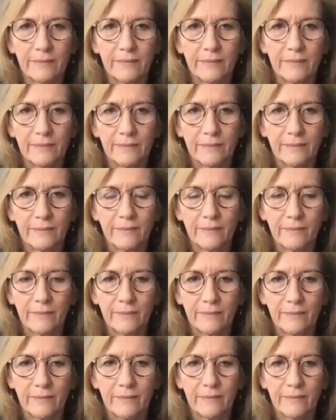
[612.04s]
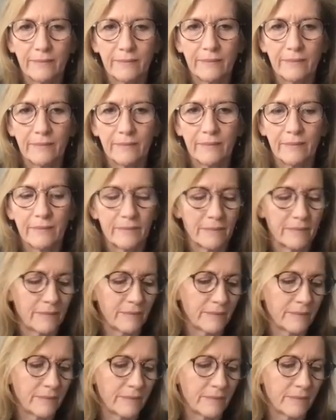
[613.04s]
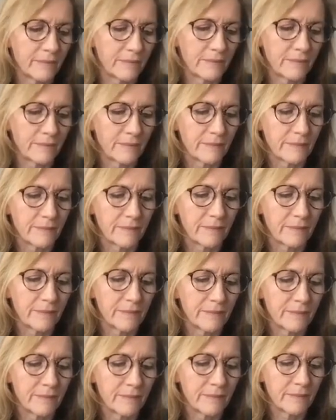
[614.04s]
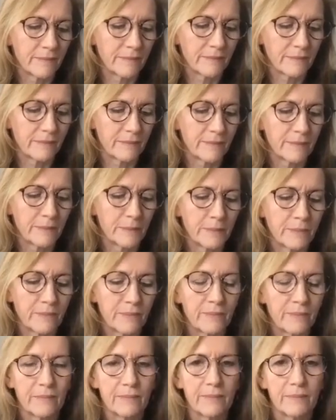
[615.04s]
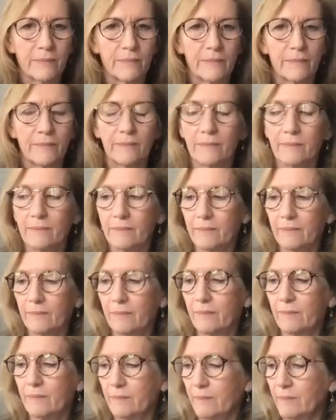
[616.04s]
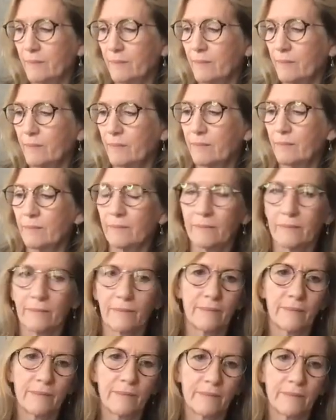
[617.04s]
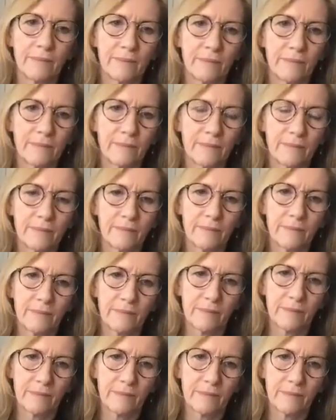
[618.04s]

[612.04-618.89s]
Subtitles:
(silent)